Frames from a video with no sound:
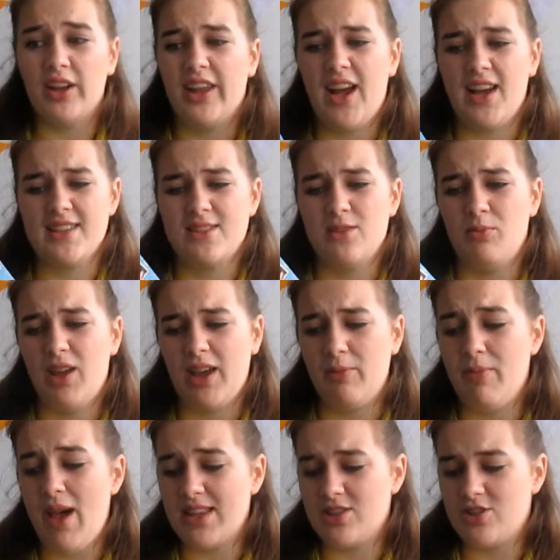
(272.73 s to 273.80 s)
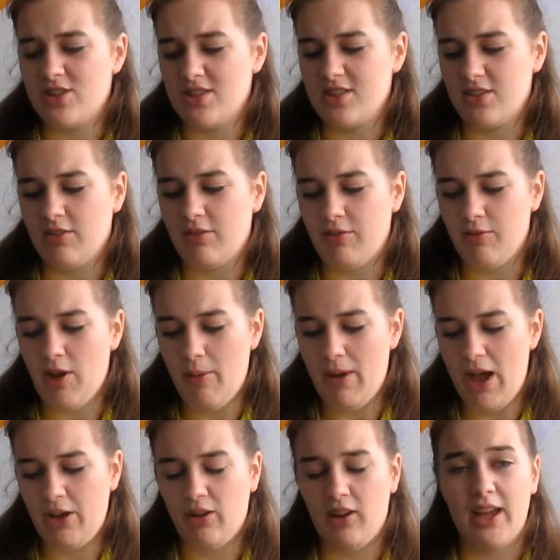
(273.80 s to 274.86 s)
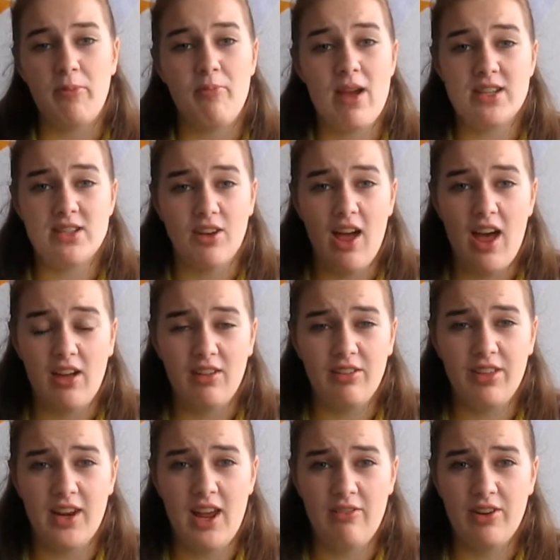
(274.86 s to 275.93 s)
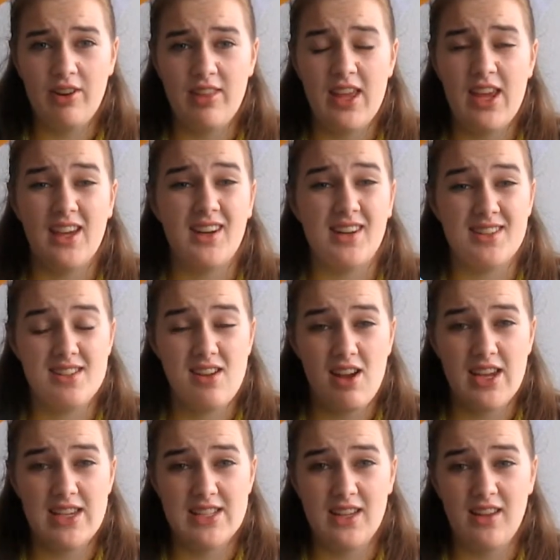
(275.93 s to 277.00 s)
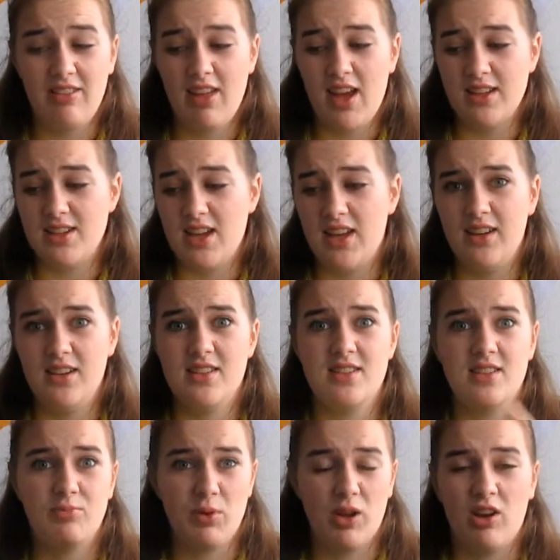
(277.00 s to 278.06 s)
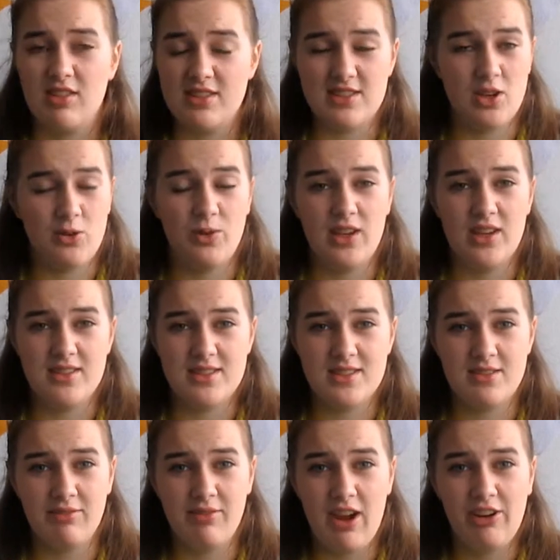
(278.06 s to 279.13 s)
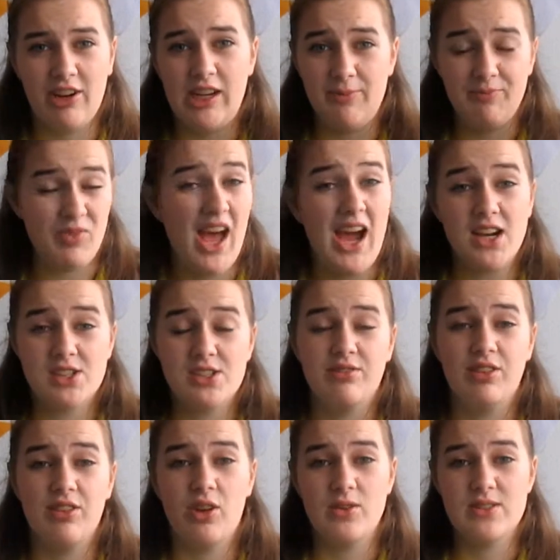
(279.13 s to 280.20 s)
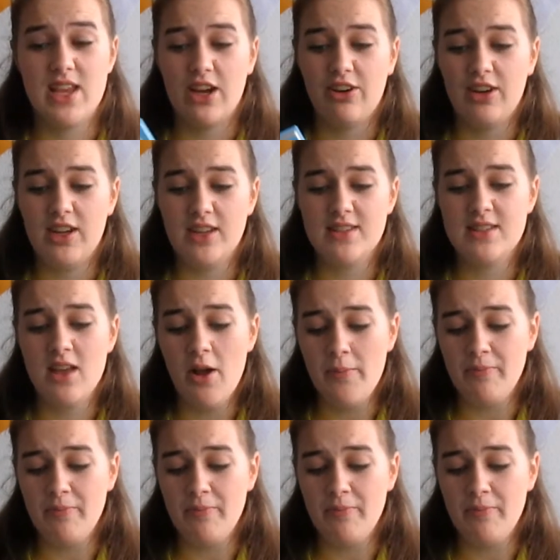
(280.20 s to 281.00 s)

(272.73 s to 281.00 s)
It has some like messages about like mental health and everything, and anxiety and that in it, because Zoe is very active in those areas.